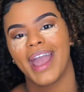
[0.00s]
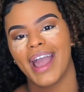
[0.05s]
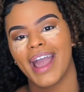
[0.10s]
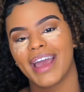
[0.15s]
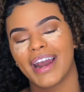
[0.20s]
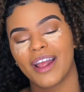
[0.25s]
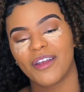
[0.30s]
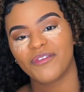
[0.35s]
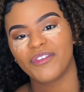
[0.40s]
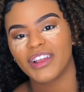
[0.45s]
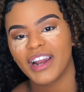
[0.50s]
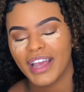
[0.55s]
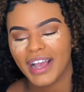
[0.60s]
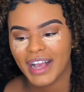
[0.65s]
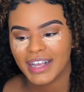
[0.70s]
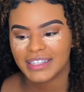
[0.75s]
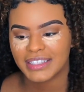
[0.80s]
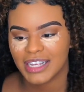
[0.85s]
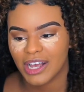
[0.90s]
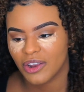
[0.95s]
and I feel like
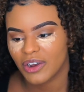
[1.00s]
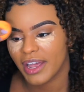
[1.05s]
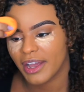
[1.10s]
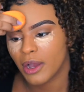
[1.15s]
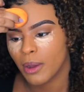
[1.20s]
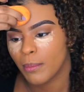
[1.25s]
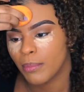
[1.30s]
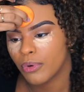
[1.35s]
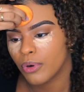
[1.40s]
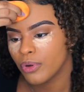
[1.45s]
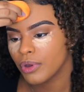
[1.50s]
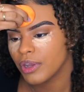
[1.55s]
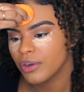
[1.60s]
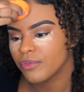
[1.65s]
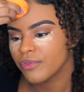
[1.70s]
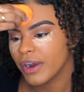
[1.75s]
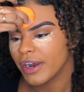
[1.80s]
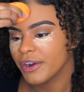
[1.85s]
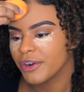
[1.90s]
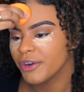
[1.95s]
I sound like a
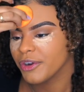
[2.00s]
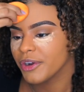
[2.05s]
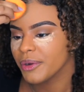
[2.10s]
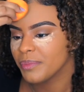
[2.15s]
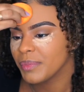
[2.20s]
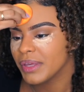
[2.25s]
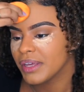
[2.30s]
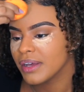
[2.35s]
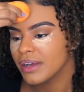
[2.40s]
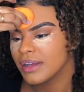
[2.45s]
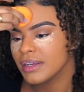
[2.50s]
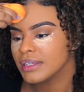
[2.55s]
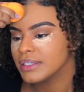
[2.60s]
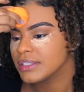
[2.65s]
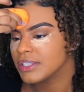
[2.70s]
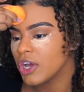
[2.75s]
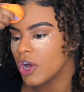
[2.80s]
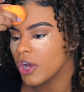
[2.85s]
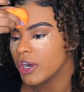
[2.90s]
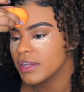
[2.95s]
broken record,
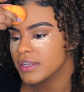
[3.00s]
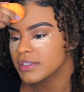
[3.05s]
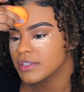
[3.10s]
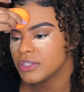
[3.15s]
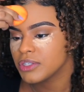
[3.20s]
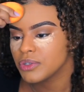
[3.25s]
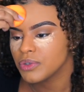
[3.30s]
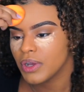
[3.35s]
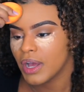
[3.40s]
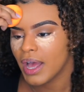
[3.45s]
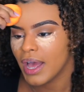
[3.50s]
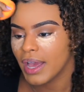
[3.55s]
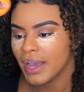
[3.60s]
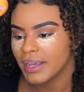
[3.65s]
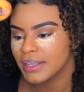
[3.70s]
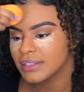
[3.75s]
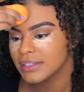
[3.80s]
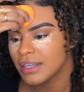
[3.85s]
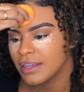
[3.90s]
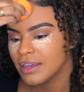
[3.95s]
because honestly, you
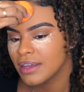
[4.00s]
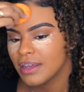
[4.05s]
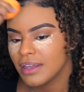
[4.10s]
guys,